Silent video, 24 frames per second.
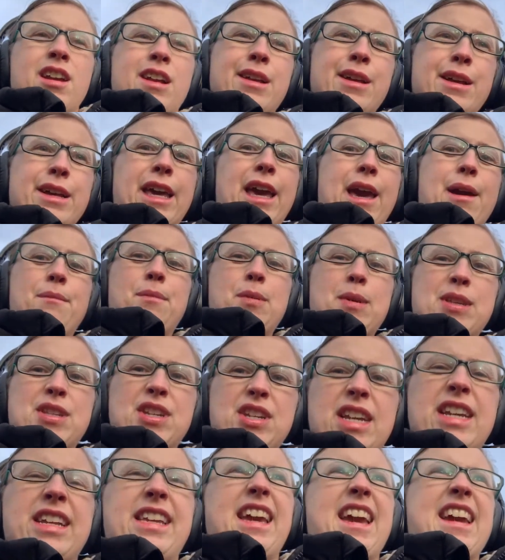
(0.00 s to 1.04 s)
Get busy
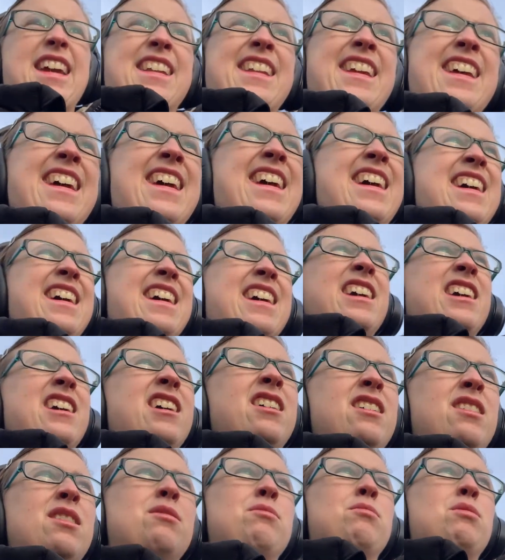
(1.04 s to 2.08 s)
again,
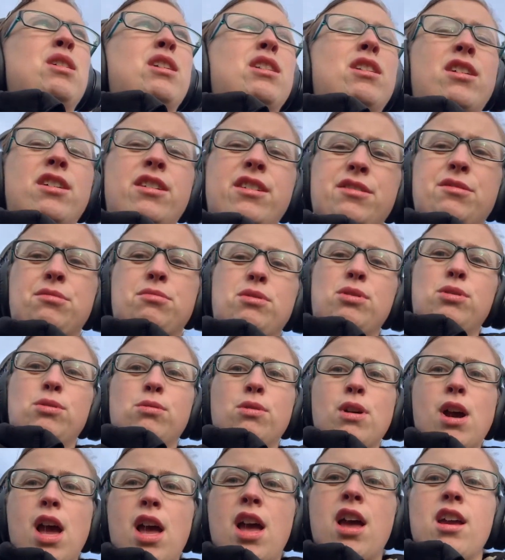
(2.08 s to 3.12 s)
the workload will
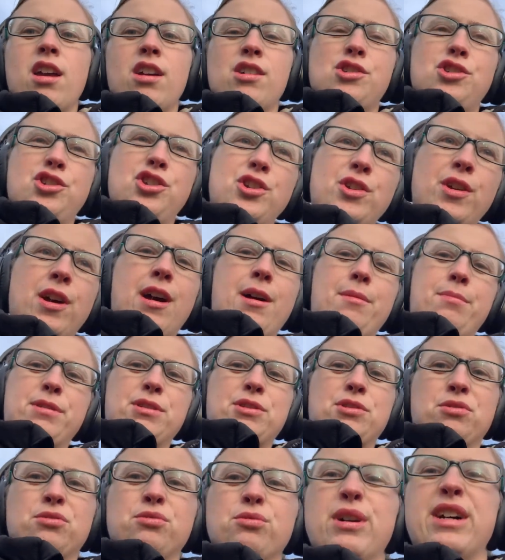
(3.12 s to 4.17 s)
shoot up as
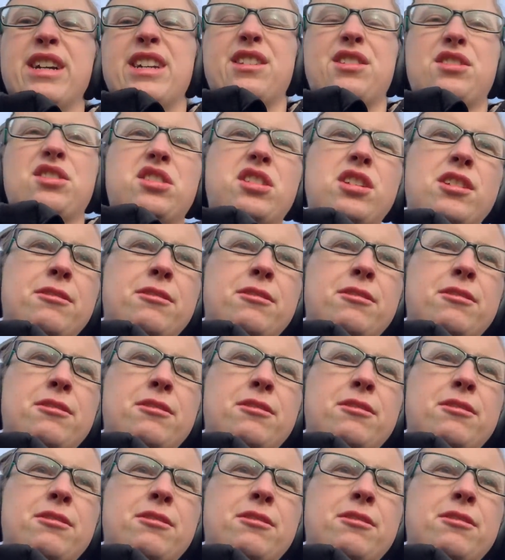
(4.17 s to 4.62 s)
always.